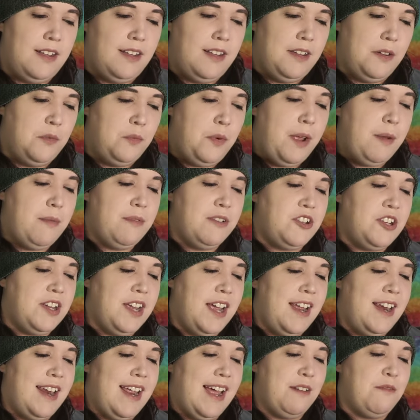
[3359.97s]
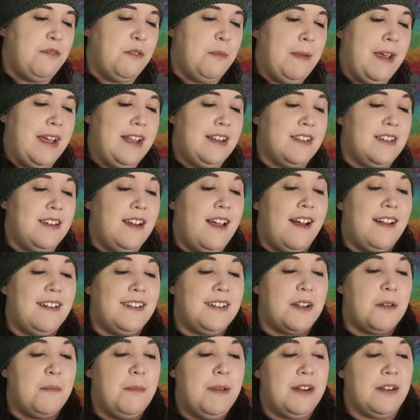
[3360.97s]
Wei Wuxian had remained
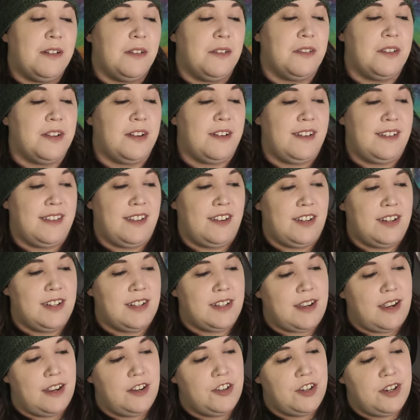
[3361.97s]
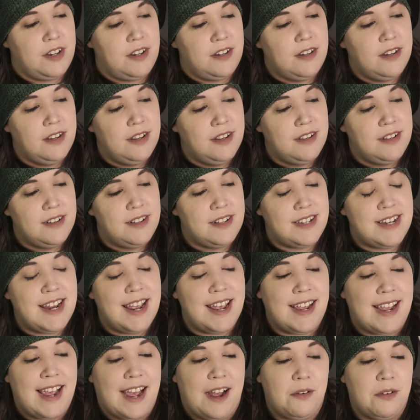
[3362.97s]
non-committal during their discussion,
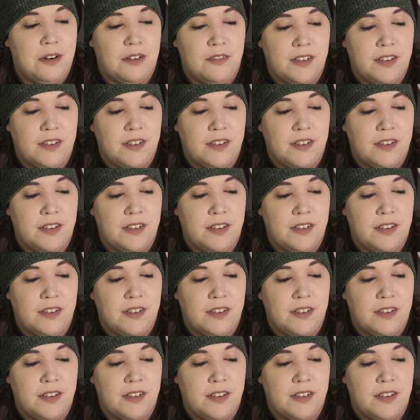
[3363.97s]
staying out of the